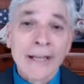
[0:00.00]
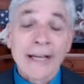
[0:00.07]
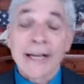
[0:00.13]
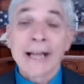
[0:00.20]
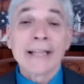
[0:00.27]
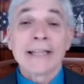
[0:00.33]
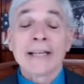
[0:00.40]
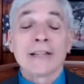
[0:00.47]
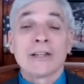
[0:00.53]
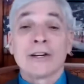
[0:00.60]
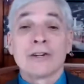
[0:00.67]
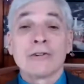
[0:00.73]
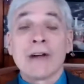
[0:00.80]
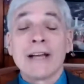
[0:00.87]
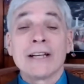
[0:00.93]
and I think the
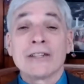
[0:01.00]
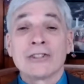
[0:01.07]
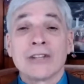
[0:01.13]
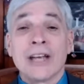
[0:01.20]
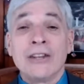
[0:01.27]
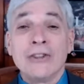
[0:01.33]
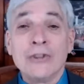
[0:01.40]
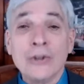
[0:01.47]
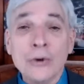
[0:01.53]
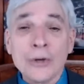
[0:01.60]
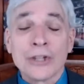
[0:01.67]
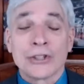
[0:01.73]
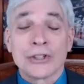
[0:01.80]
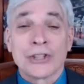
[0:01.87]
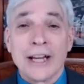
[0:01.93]
greatest and
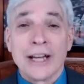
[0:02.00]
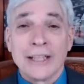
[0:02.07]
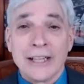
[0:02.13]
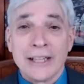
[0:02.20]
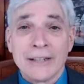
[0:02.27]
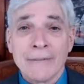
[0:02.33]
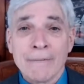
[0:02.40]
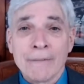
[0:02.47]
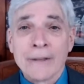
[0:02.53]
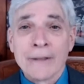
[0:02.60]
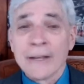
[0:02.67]
newest idea